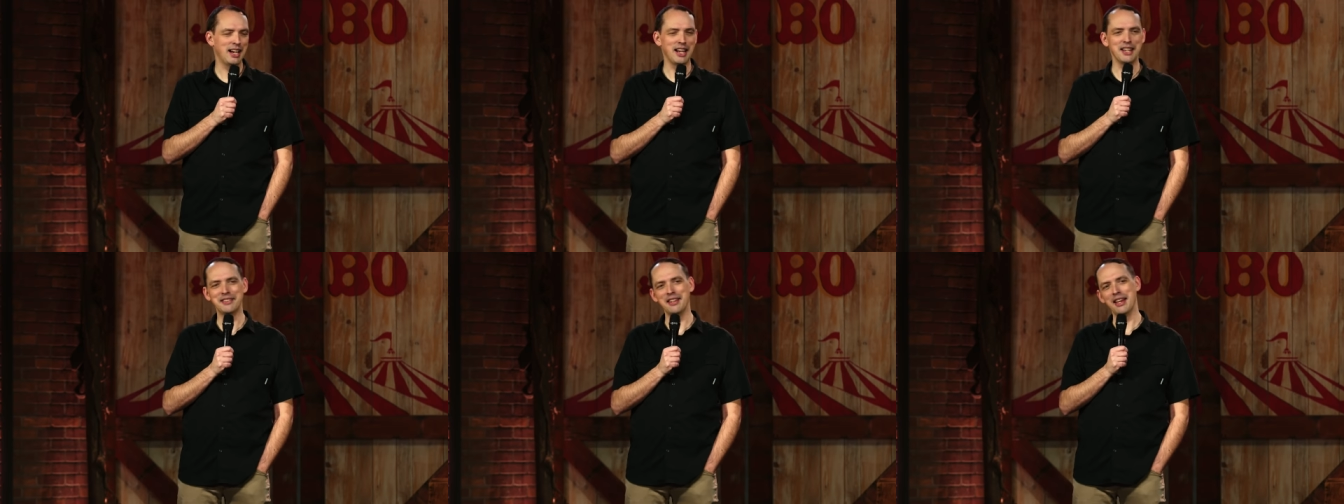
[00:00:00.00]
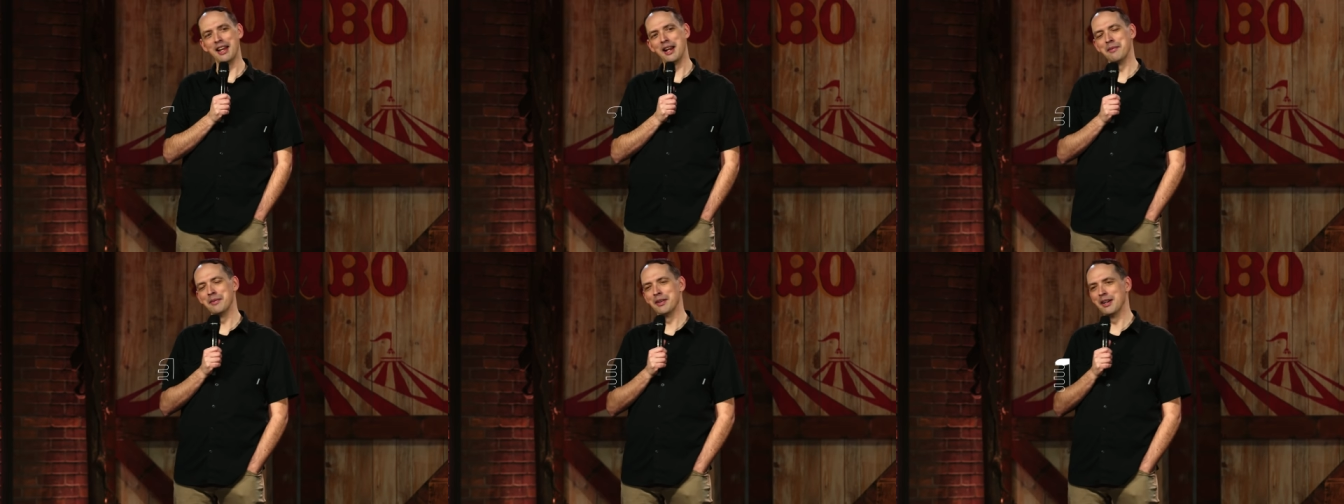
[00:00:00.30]
Like I
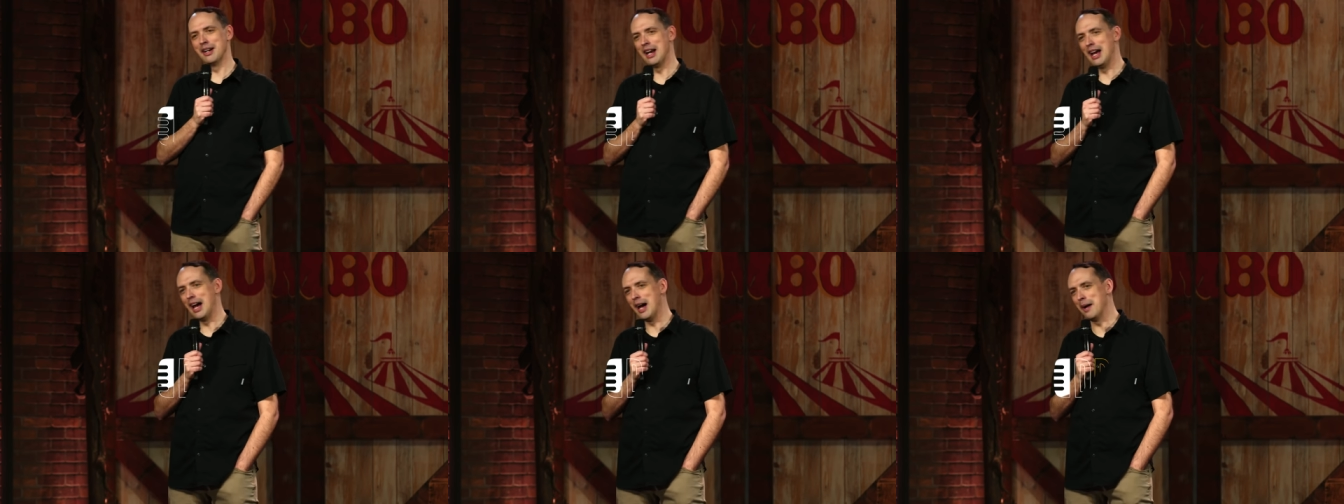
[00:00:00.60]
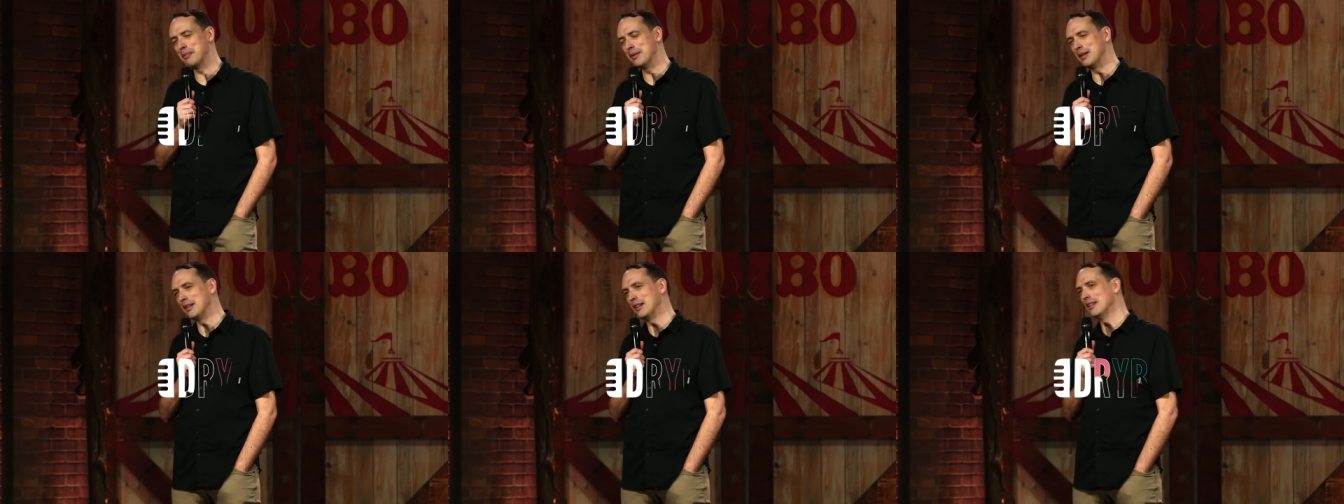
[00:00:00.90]
said, I'm very
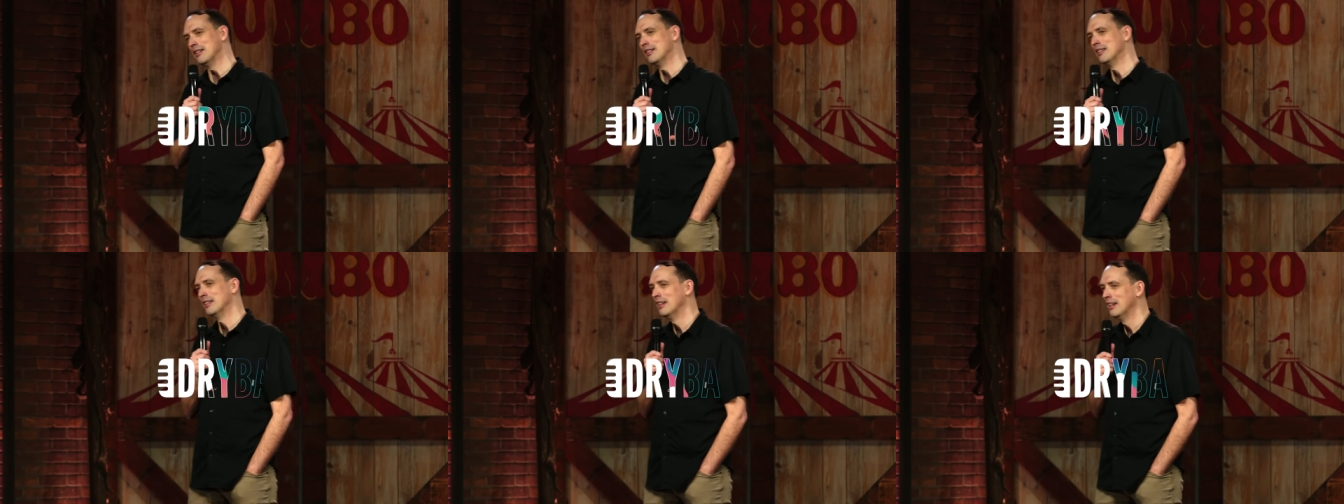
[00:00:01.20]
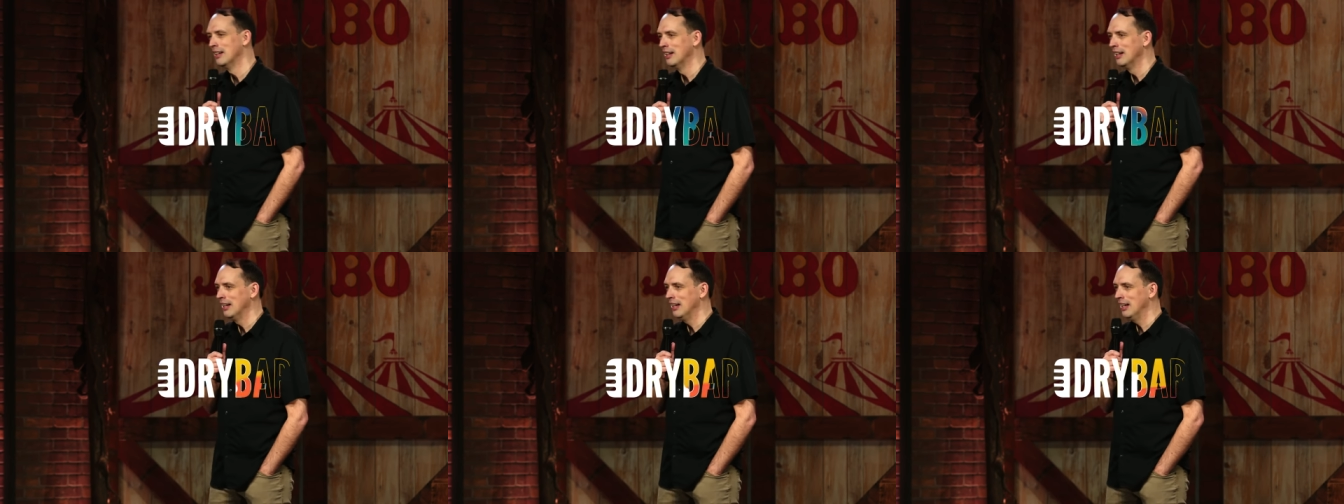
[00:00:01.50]
happy to
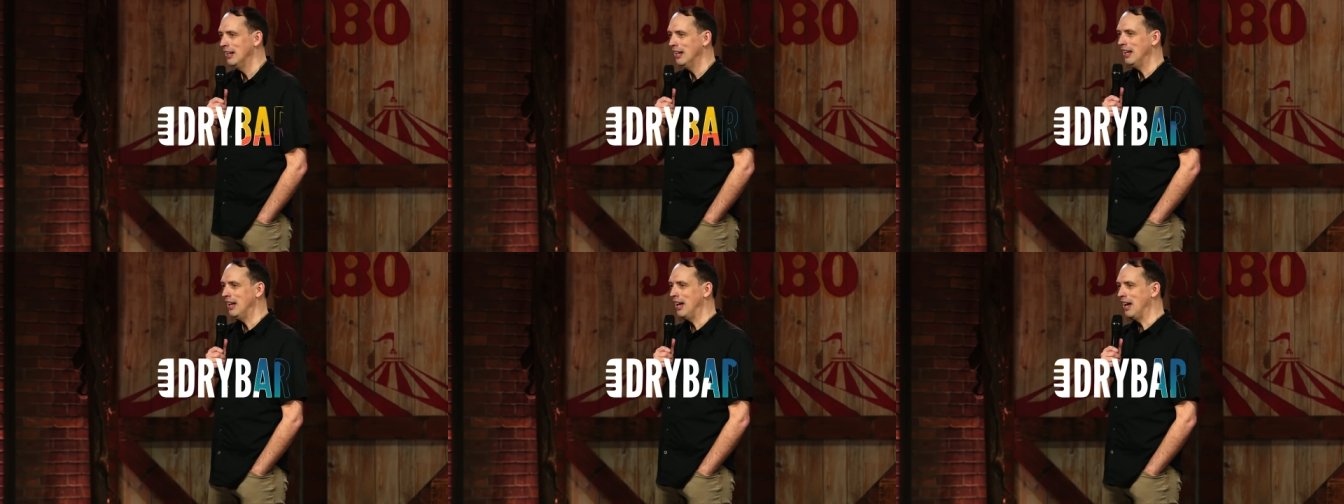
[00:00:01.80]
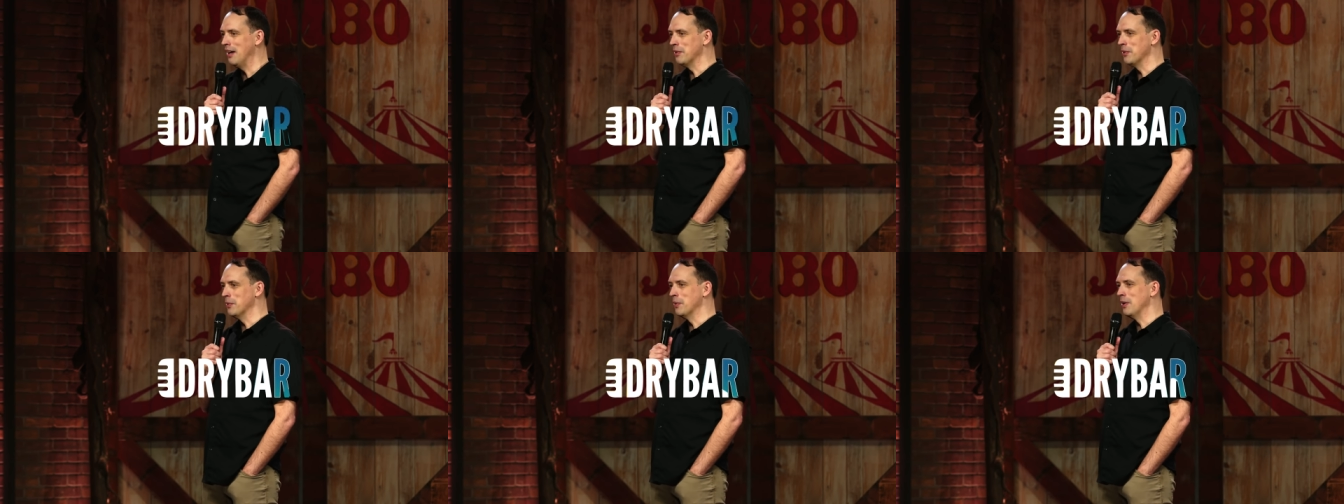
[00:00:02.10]

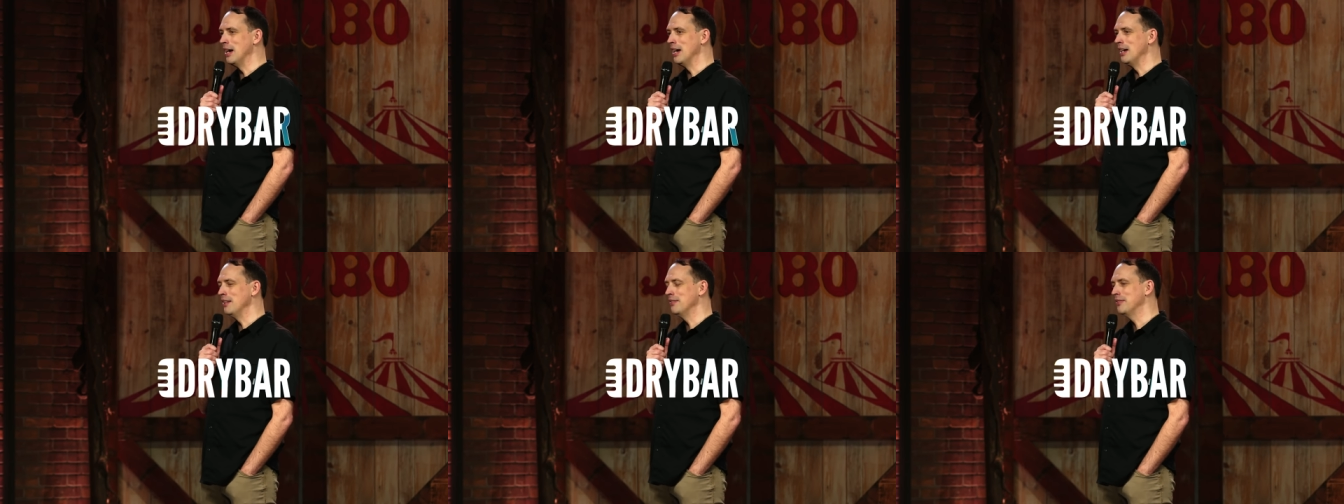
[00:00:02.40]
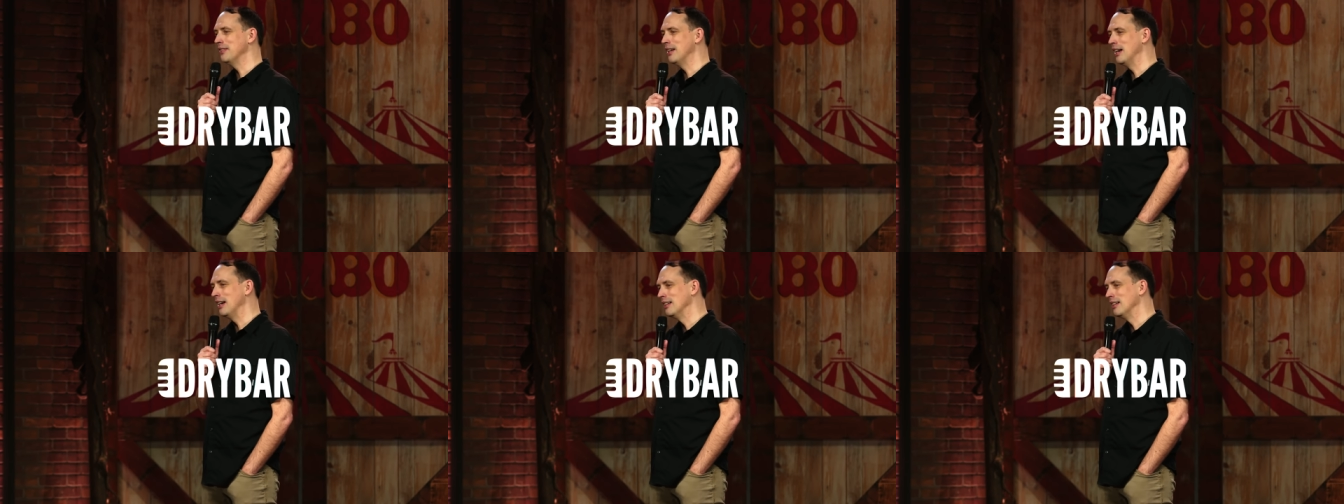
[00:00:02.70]
have a wife.